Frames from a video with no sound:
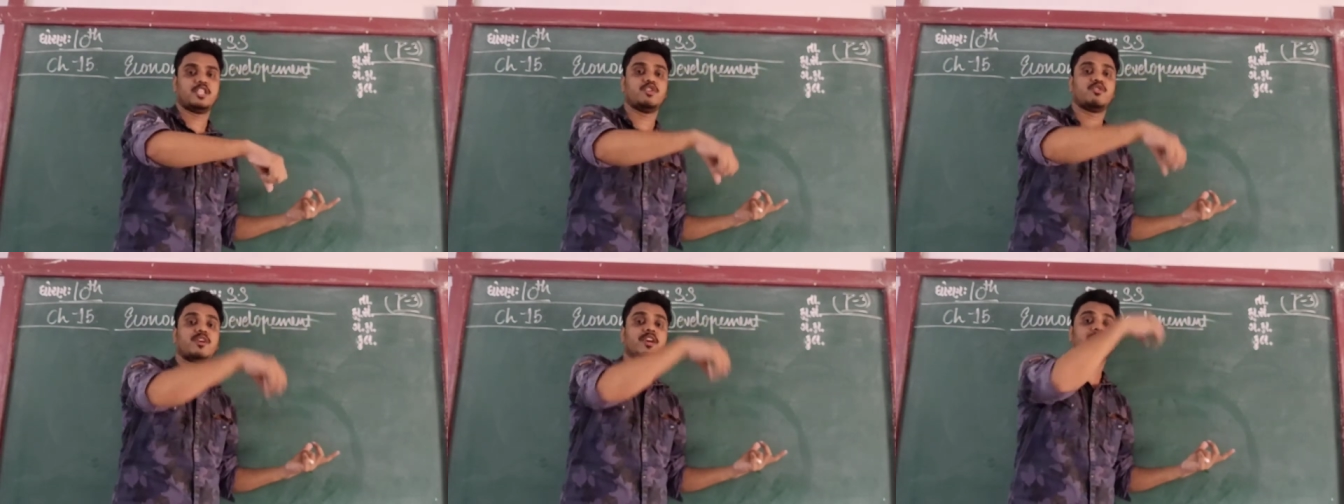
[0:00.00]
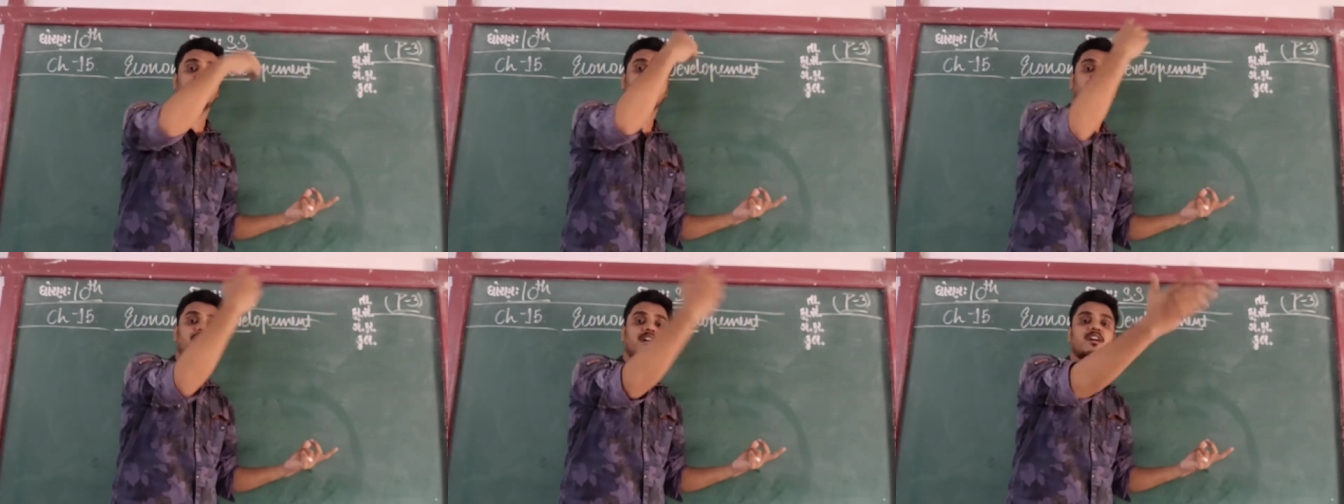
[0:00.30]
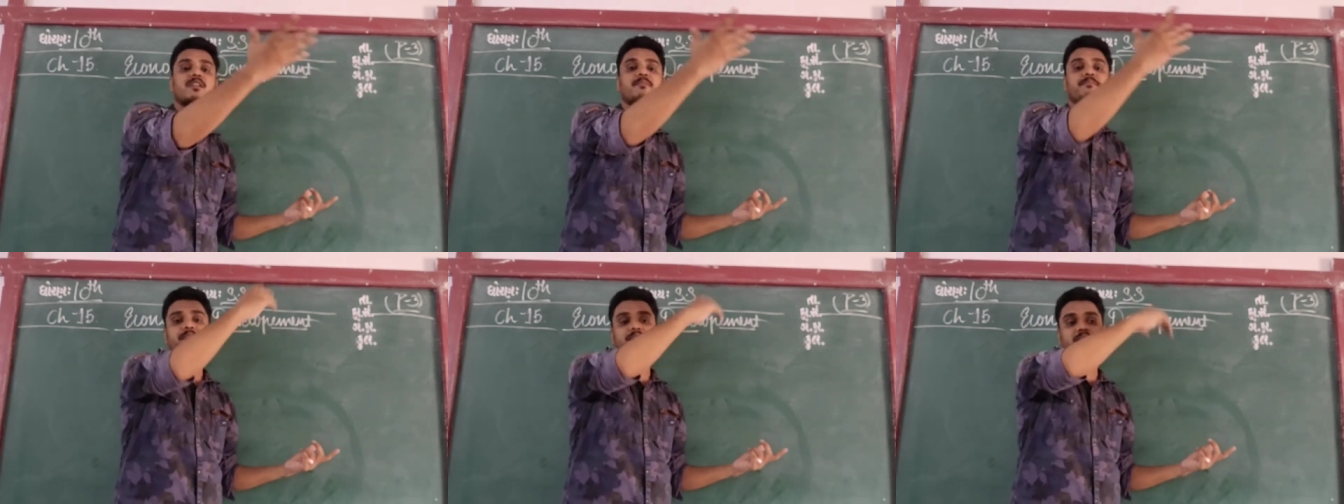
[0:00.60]
You can
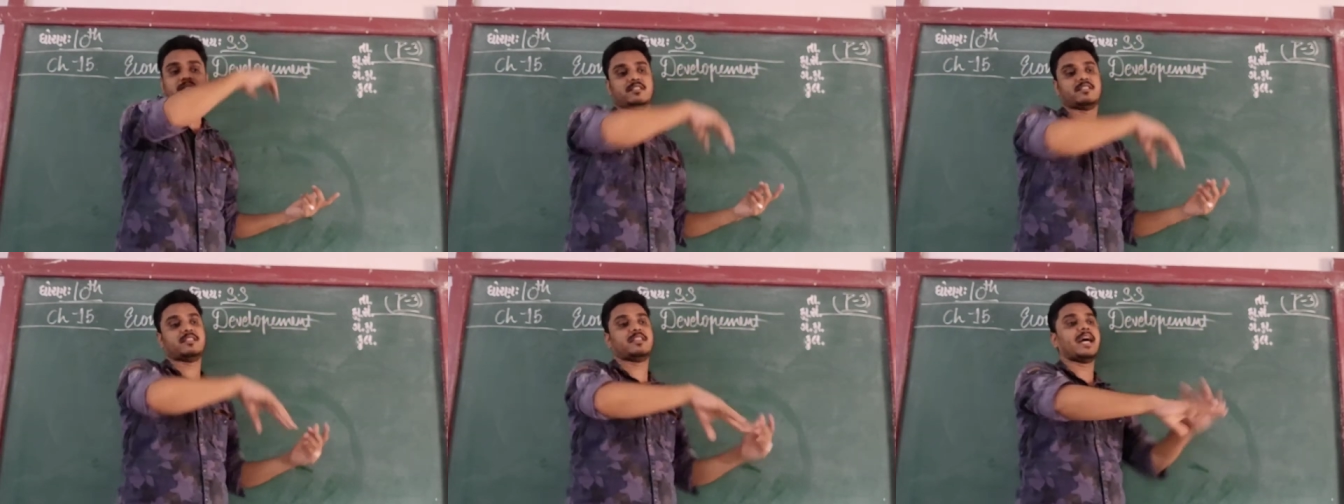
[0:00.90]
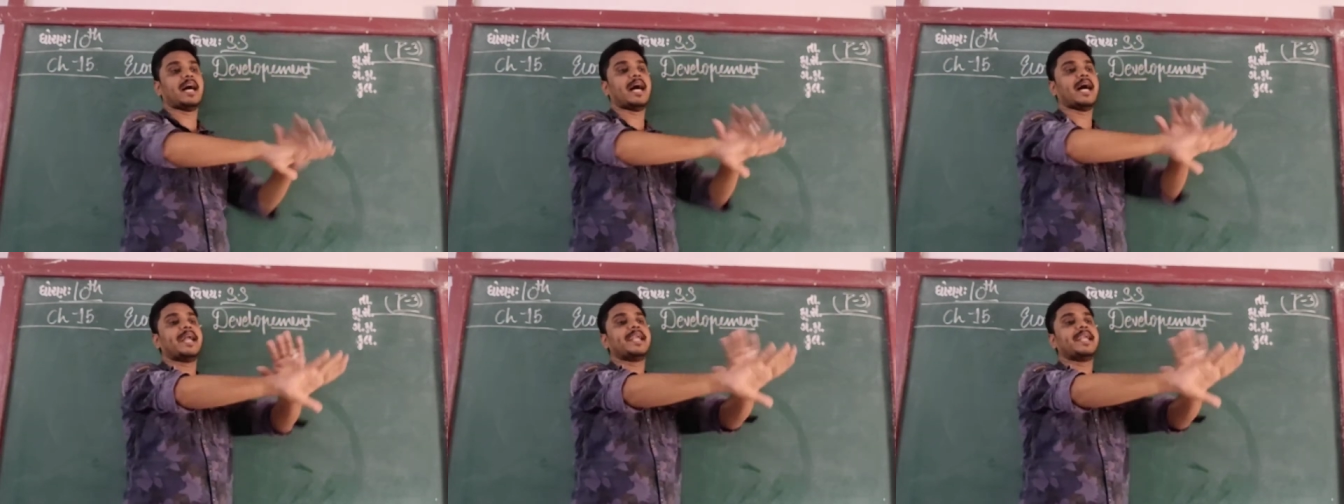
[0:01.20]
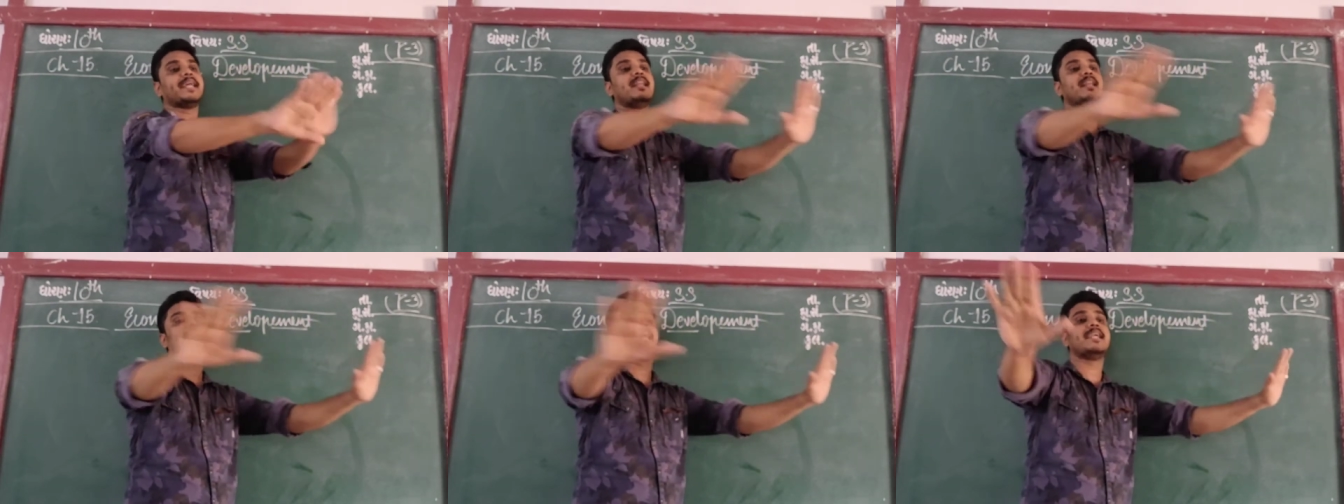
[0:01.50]
earn business. Now,
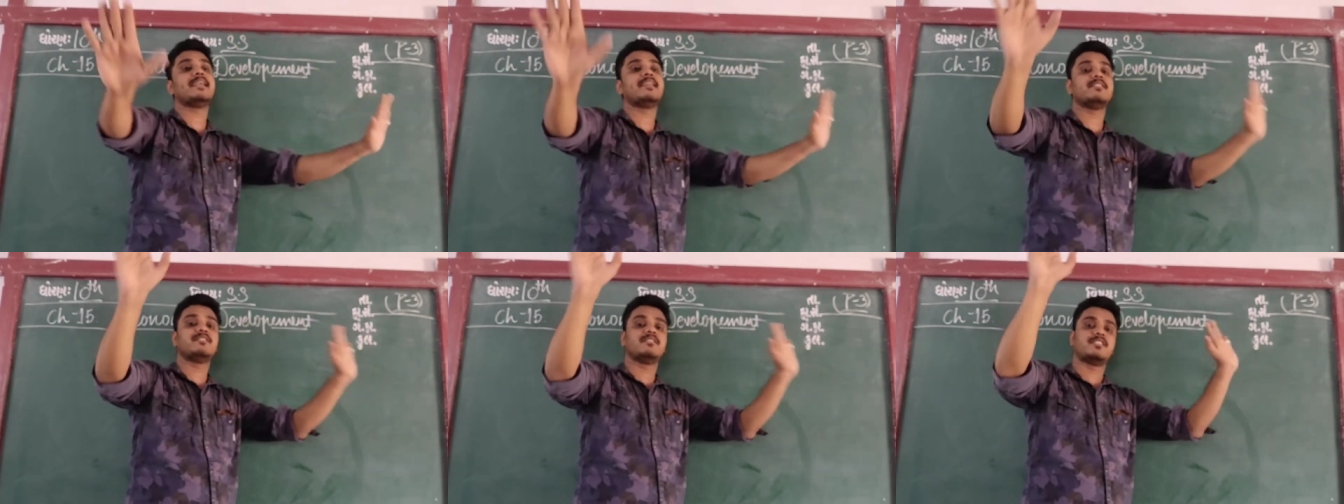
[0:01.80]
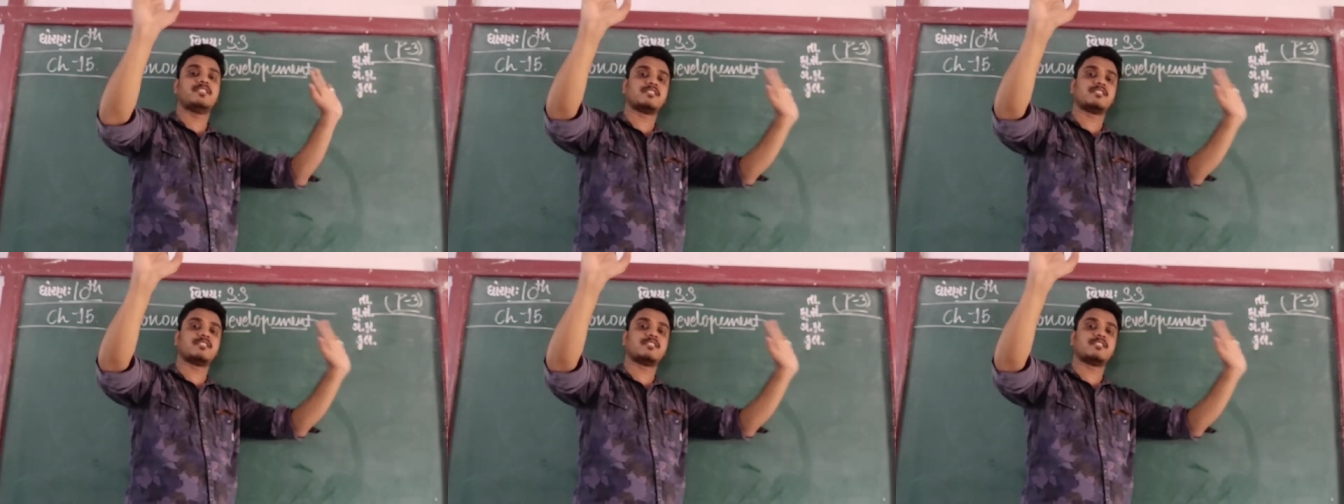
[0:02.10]
idle land is